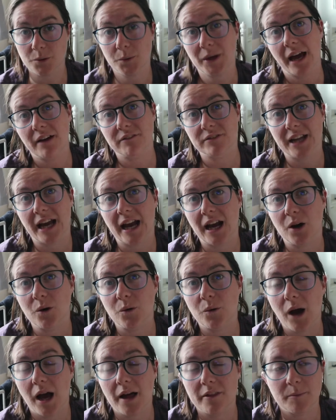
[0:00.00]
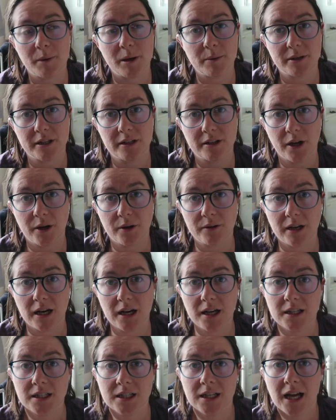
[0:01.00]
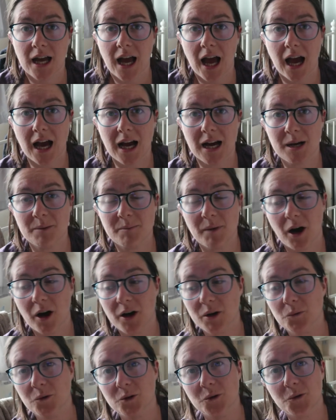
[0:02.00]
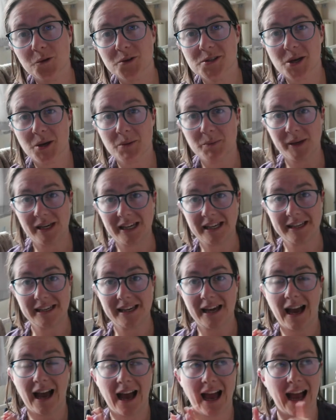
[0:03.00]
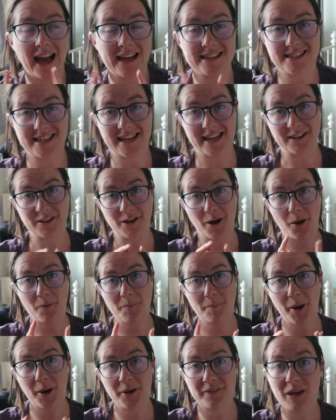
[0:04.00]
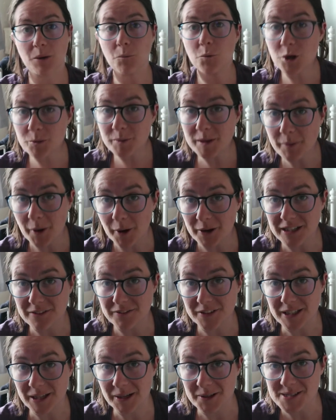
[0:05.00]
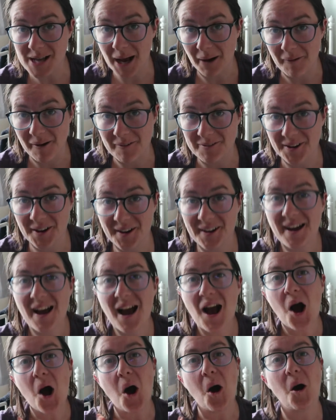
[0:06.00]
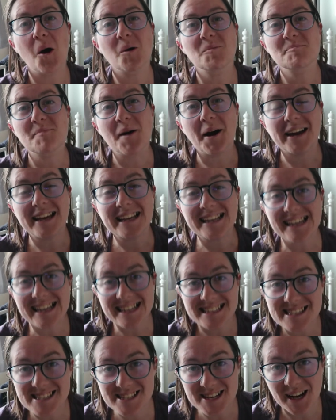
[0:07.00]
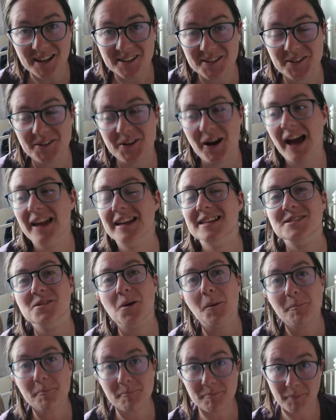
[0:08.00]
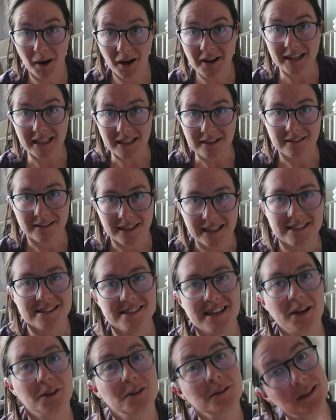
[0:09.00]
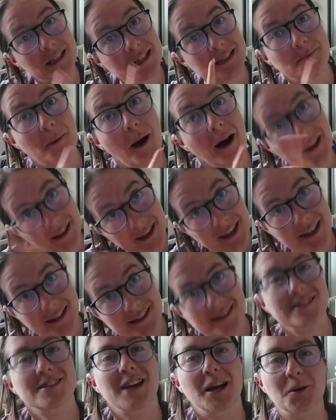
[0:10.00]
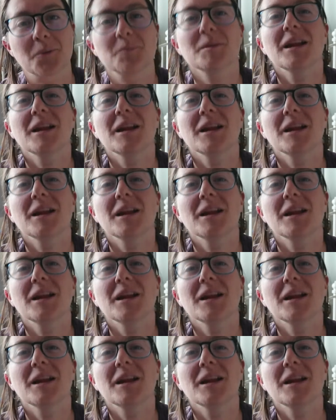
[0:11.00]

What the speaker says: have now at the moment, Lola. I will also be adding, there will be pony videos, however, on my kids channel, and it's not my kids channel, it's my kids channel.